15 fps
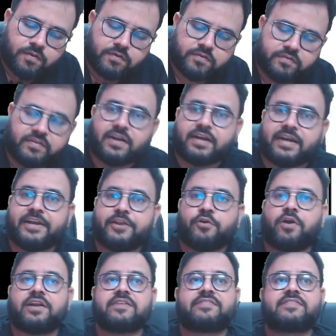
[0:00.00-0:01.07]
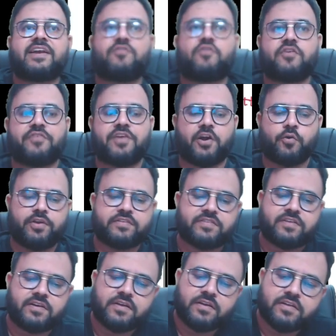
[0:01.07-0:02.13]
Sir, did you understand what we are doing,
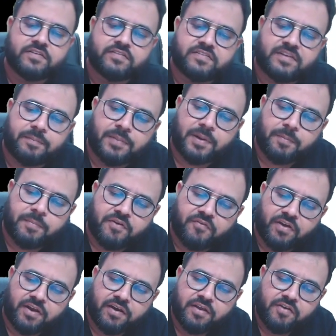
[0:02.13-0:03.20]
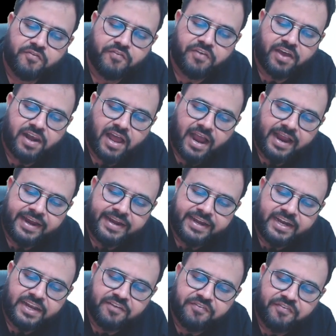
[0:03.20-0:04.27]
sir? Step number 1, we are
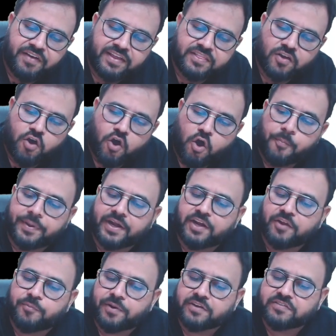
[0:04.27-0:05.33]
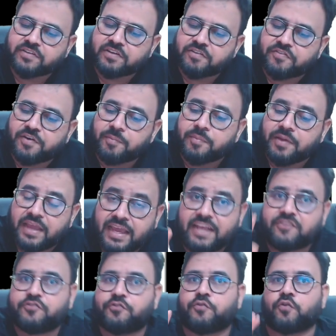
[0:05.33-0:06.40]
identifying the competitive pressure from
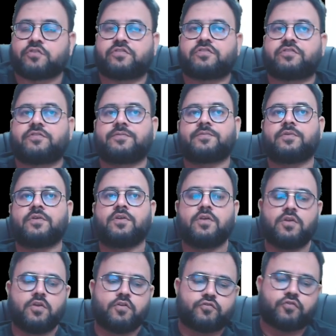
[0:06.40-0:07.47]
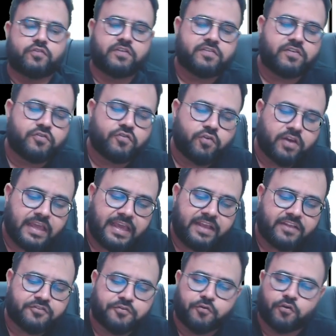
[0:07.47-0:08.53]
each force. So this is your
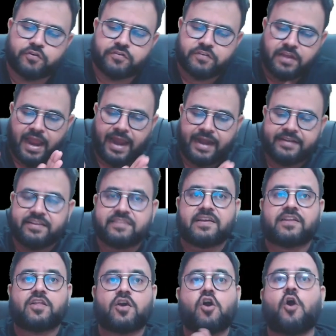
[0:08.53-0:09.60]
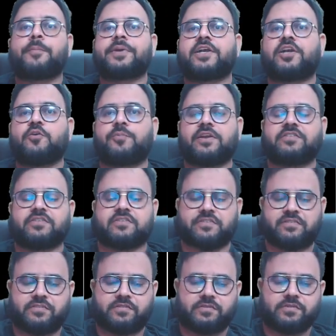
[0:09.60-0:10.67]
each force and these are the competitive
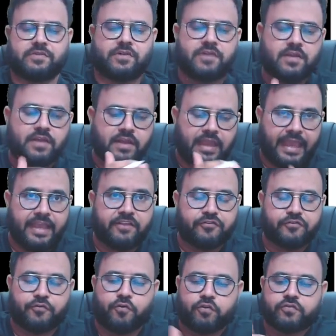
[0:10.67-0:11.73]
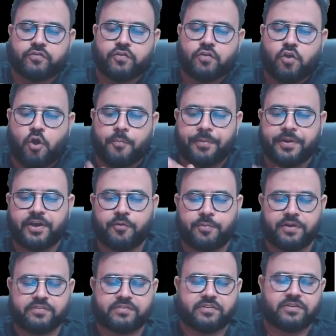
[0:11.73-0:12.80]
pressures. Each force, competitive
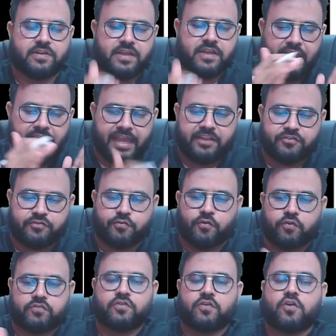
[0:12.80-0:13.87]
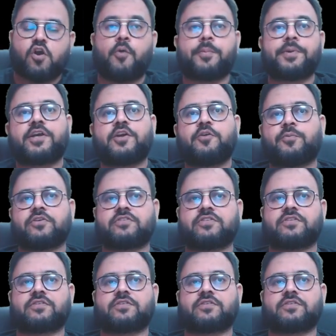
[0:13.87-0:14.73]
pressure. Each force, competitive pressure.